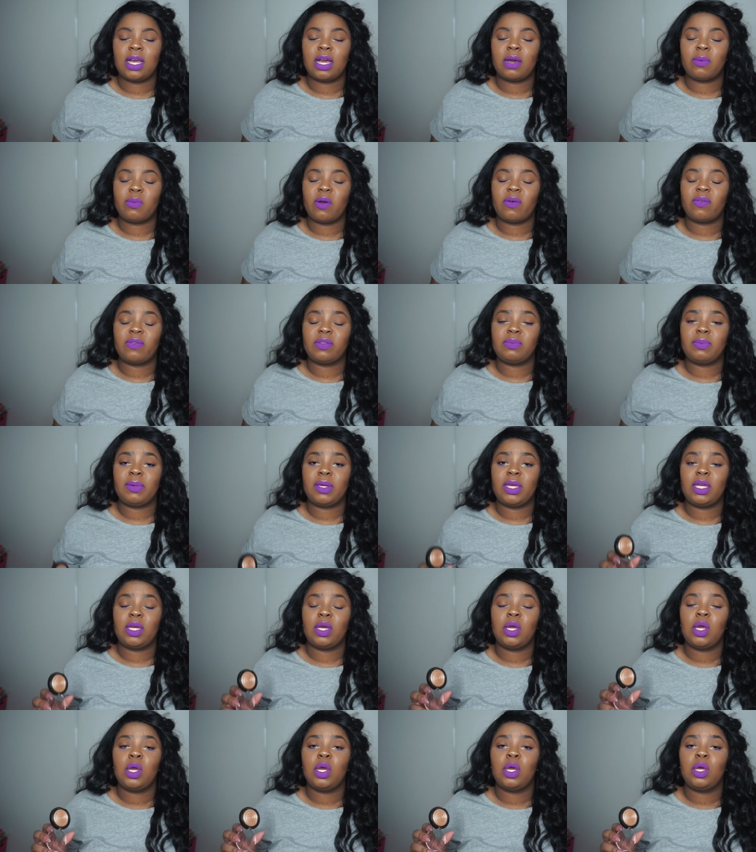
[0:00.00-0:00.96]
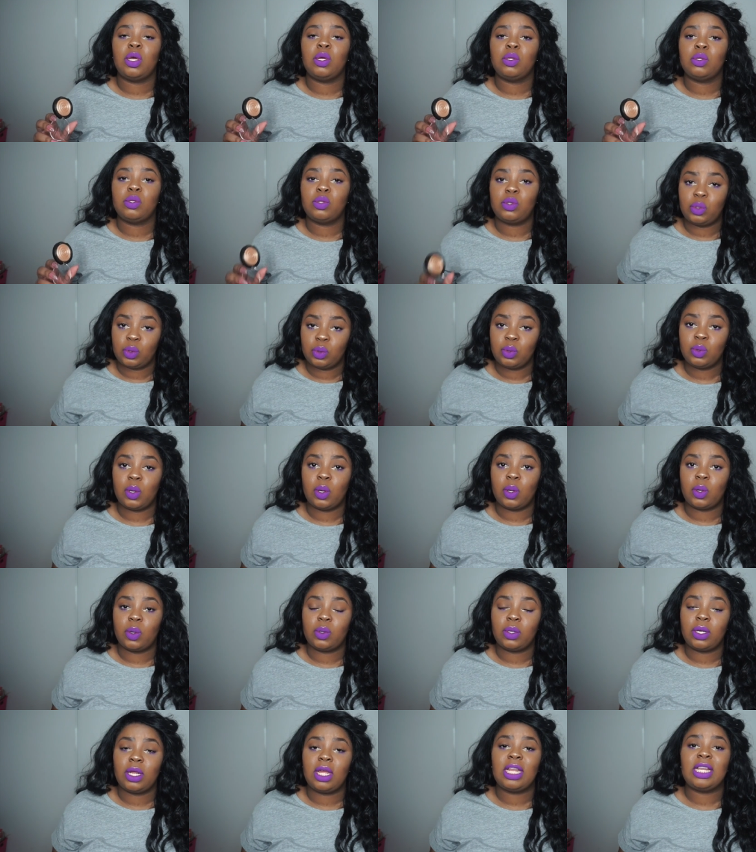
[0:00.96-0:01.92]
can come off as being too
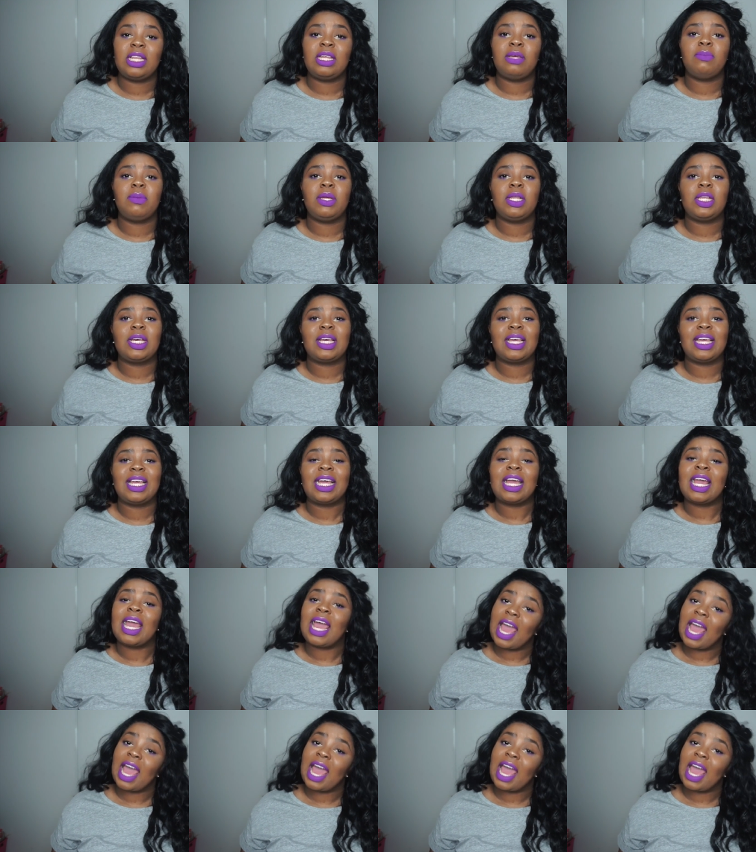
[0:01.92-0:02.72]
gold and leave me looking